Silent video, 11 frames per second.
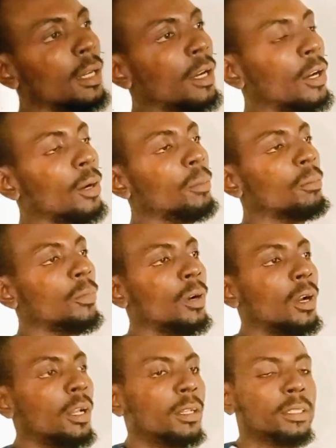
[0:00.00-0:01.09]

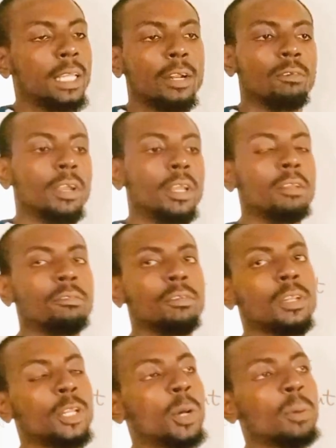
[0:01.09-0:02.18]
of any
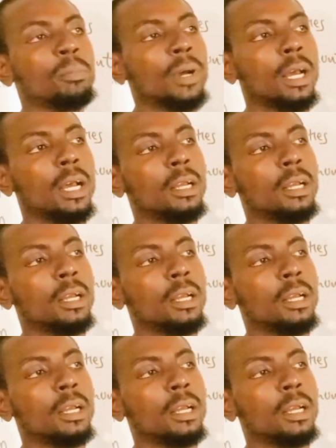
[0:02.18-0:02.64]
number,